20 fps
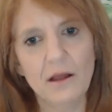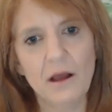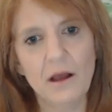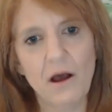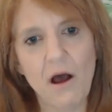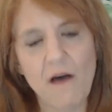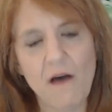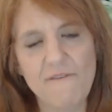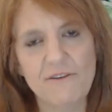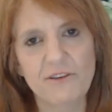
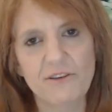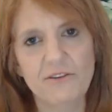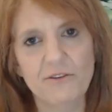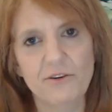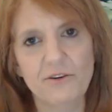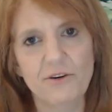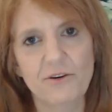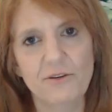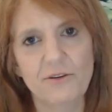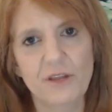
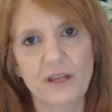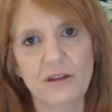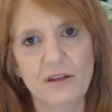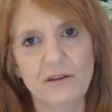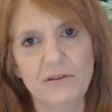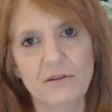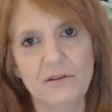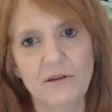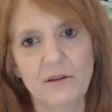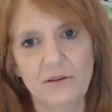officer, that,
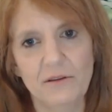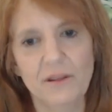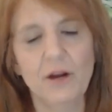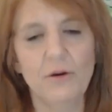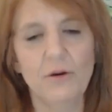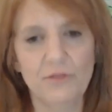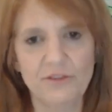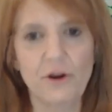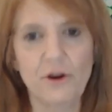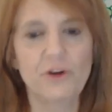you
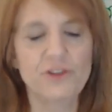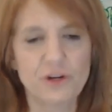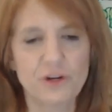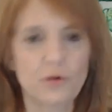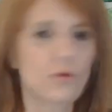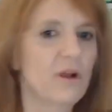know, sergeant or